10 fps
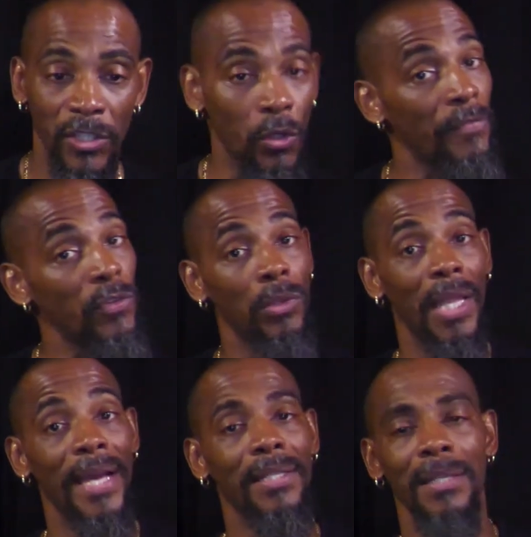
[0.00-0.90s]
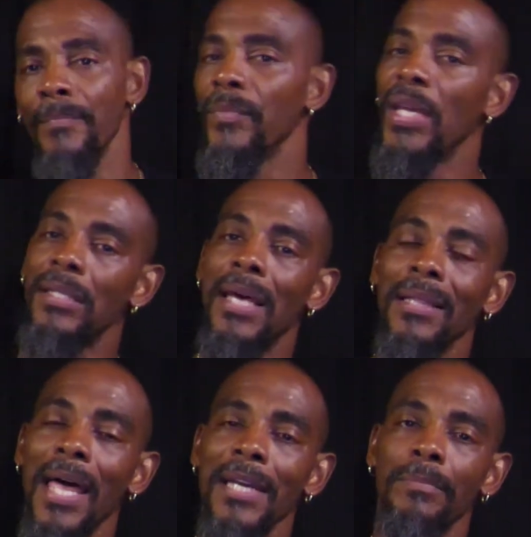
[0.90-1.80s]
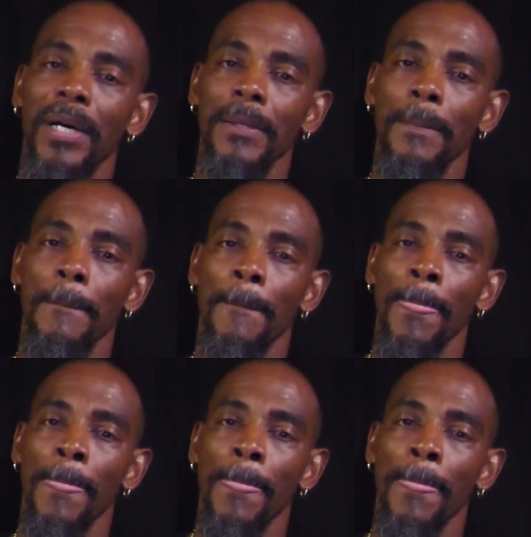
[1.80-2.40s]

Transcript: So if you liked it, hit that like button.